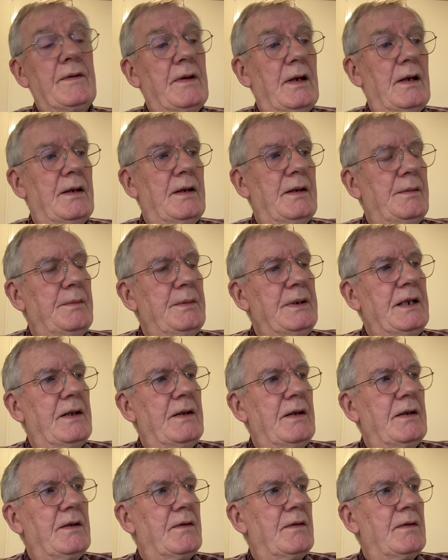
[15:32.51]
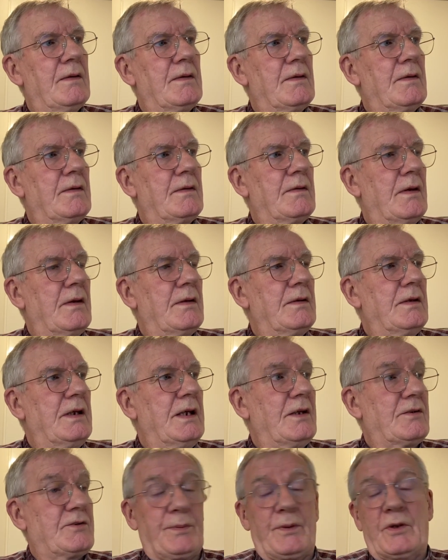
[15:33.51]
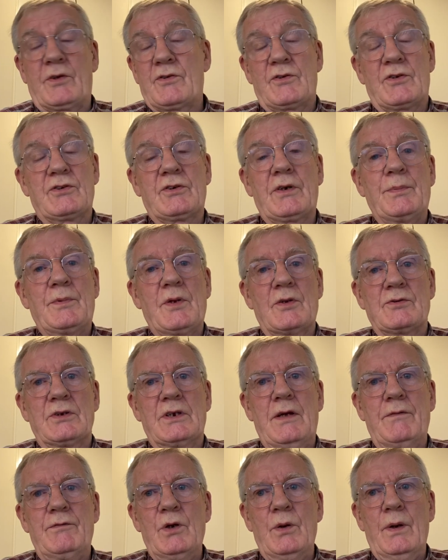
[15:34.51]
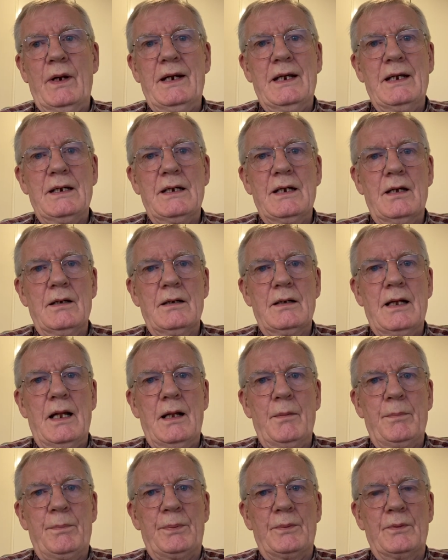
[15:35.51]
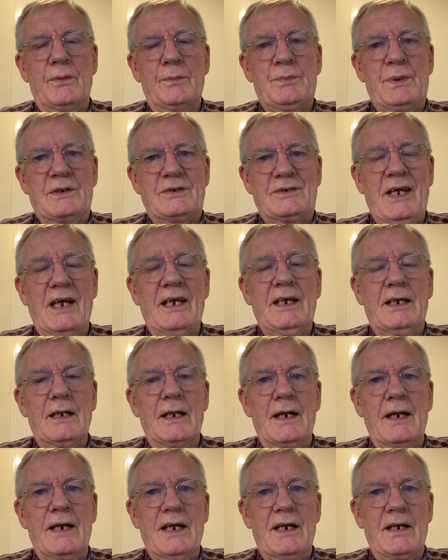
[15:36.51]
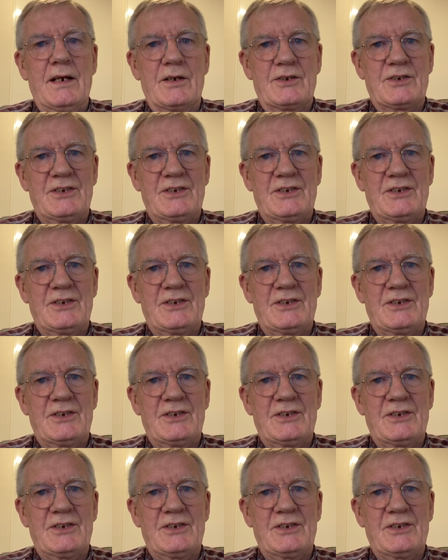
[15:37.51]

I mean, yes, because the script doesn't give you any help, particularly in a